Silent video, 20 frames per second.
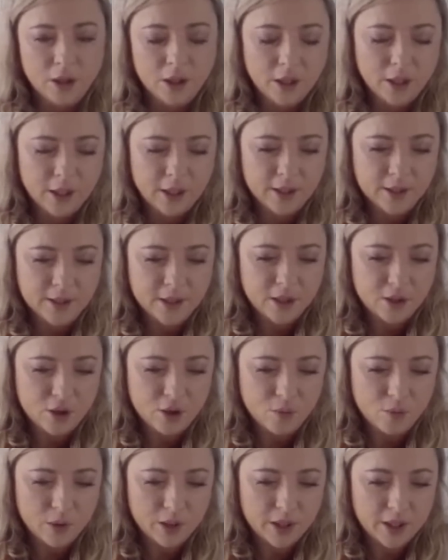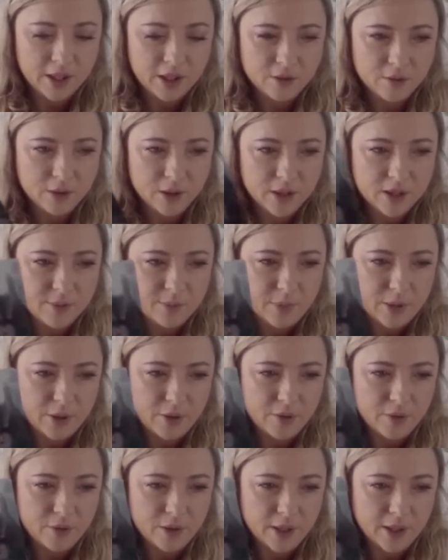Okay, so not wanting to
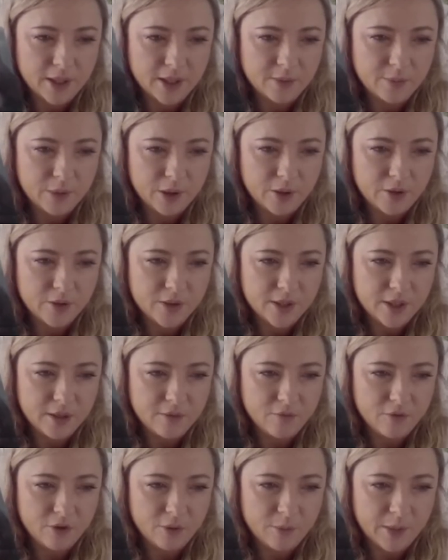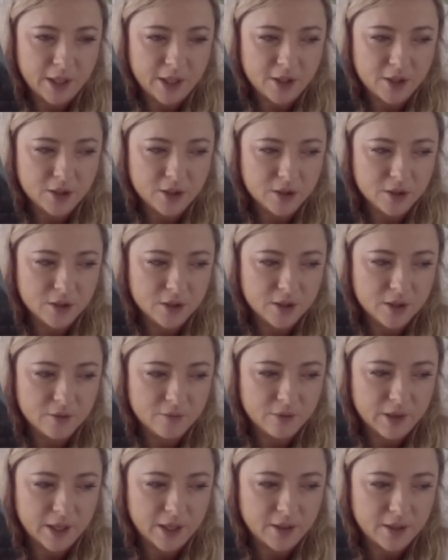expose the information
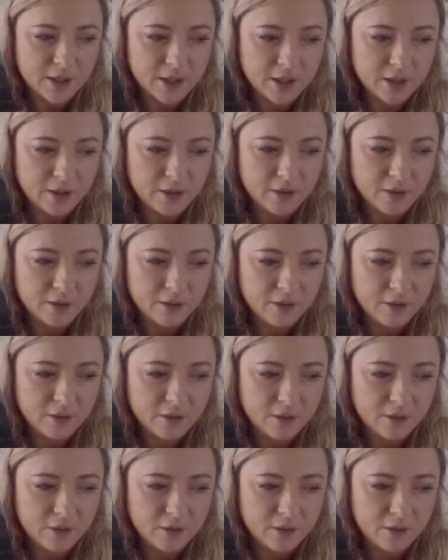surrounding